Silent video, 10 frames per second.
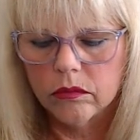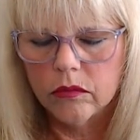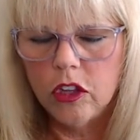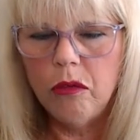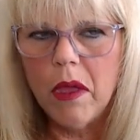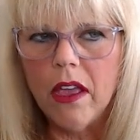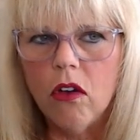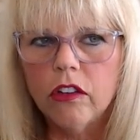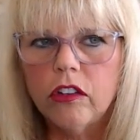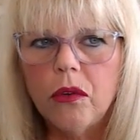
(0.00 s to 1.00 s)
You may
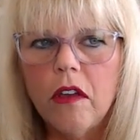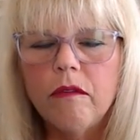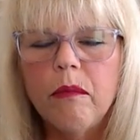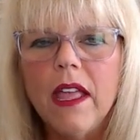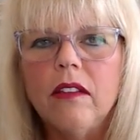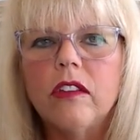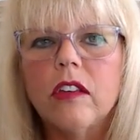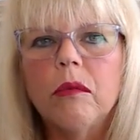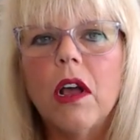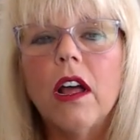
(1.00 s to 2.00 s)
also have made
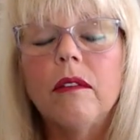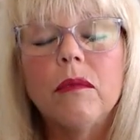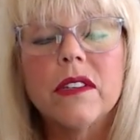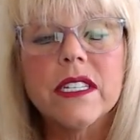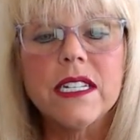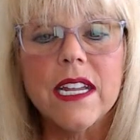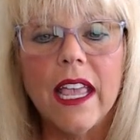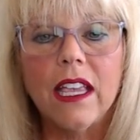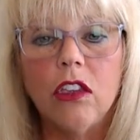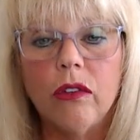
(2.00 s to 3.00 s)
some kind of
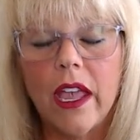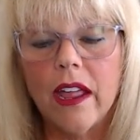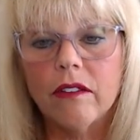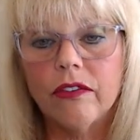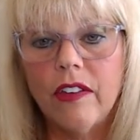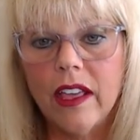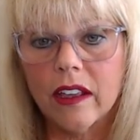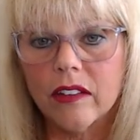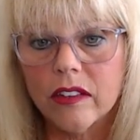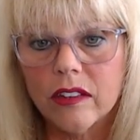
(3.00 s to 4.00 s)
mistake you can't
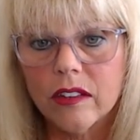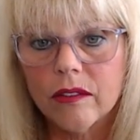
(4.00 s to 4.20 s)
fix.